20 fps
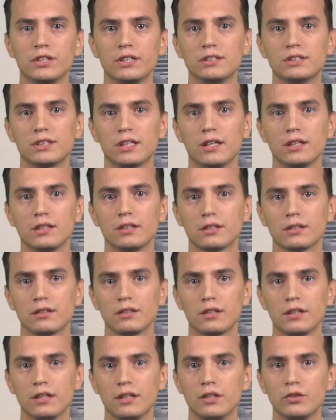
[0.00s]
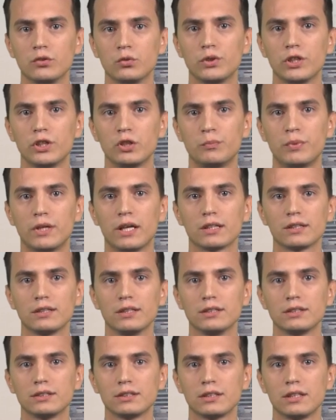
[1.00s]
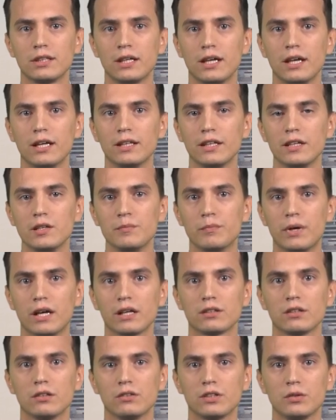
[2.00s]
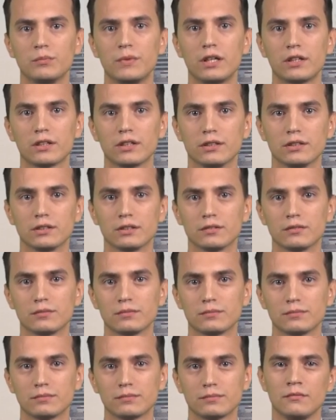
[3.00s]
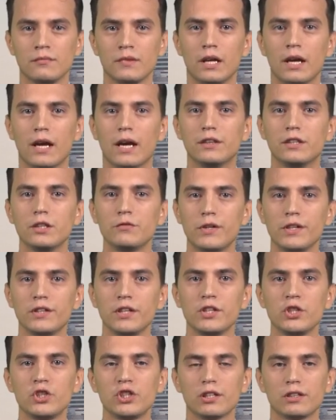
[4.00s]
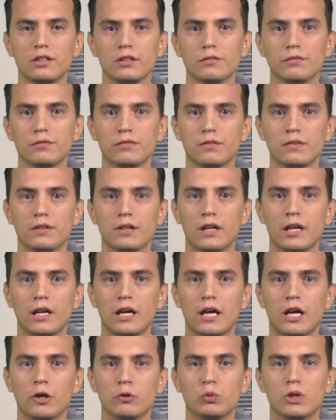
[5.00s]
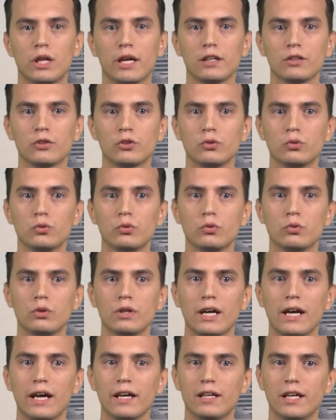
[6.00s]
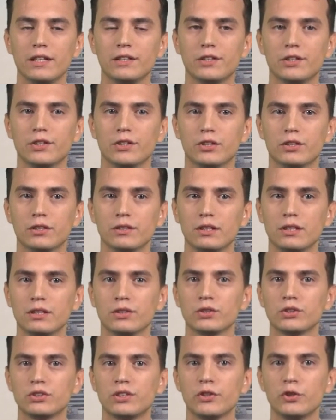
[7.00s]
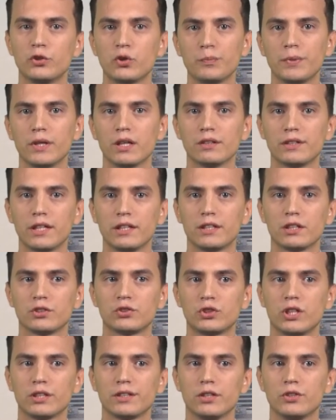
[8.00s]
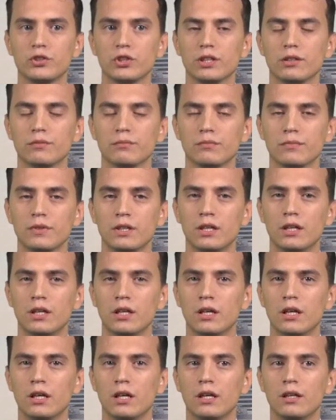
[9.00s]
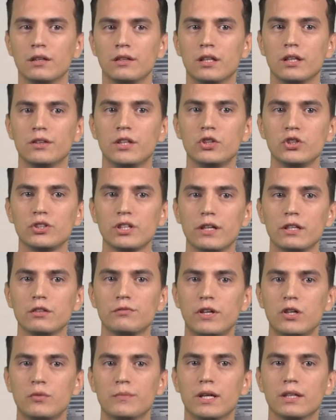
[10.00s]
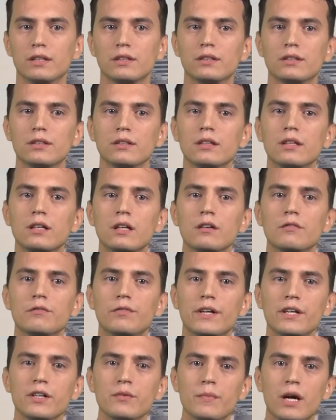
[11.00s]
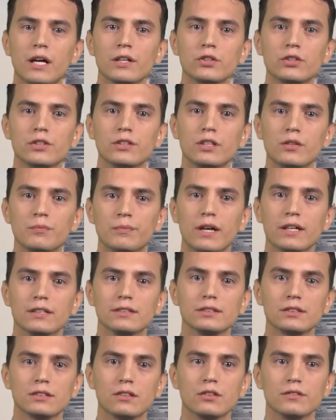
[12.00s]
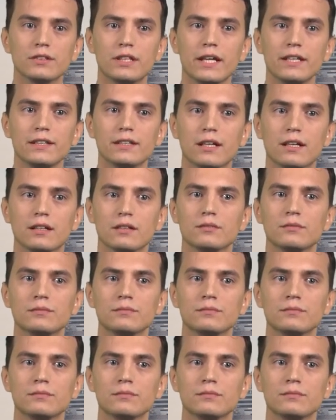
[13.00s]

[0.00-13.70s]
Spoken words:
insight into their practice and impact on the market. A different initiative I would like to highlight here is the European data strategy. The digital environment very much depends on data.